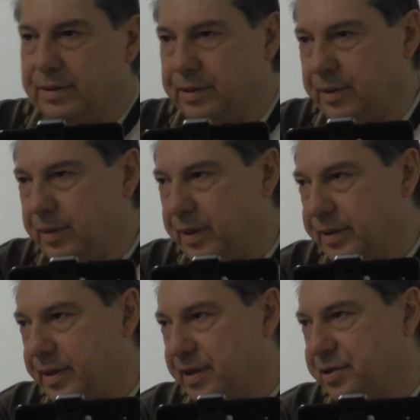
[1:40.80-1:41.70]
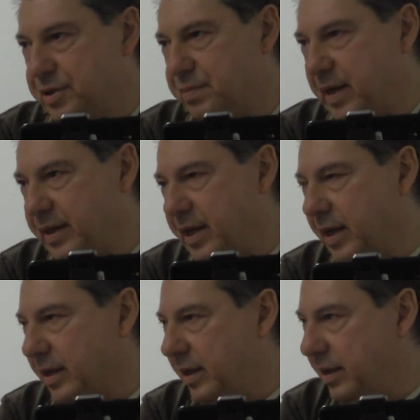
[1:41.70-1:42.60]
So that's just my
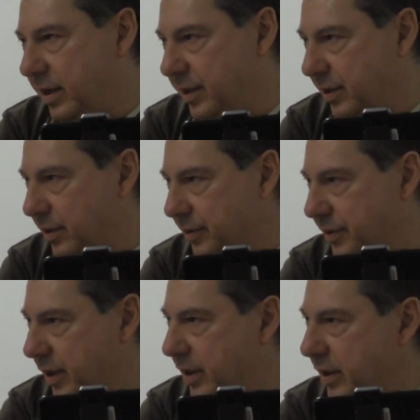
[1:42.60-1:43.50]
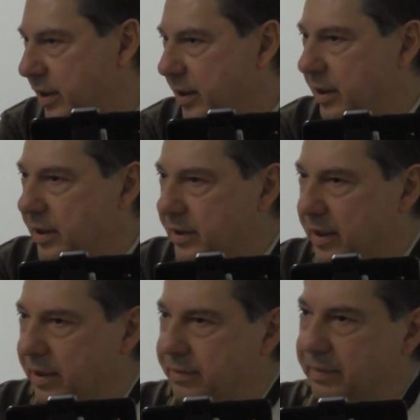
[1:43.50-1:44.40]
take on, on the whole thing.
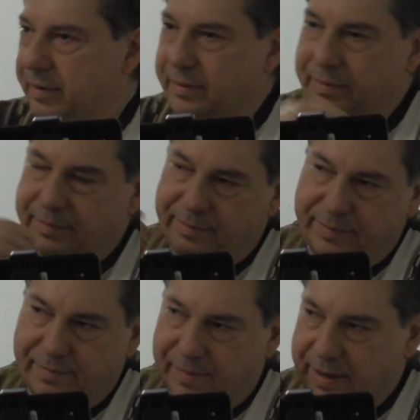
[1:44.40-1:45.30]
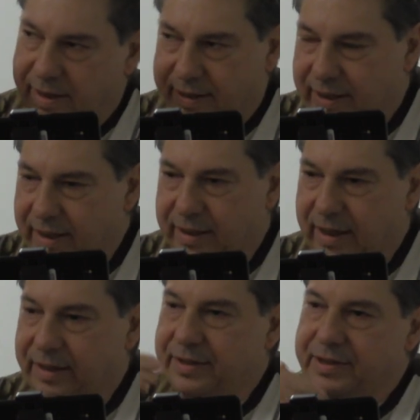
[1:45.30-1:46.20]
That my God can't
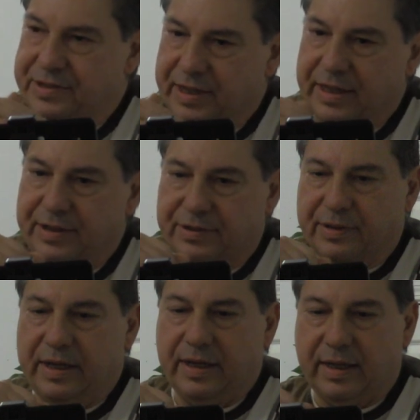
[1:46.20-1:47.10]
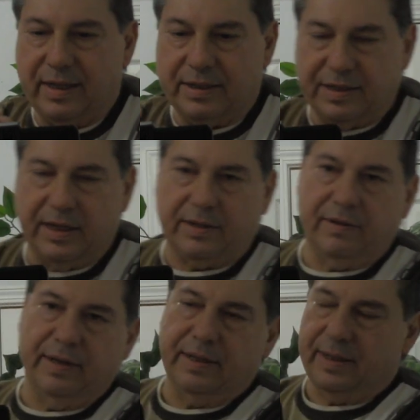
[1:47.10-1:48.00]
get a disease or can't get sick or
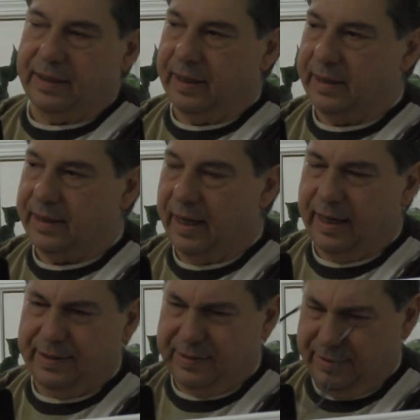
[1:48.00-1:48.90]
anything like that.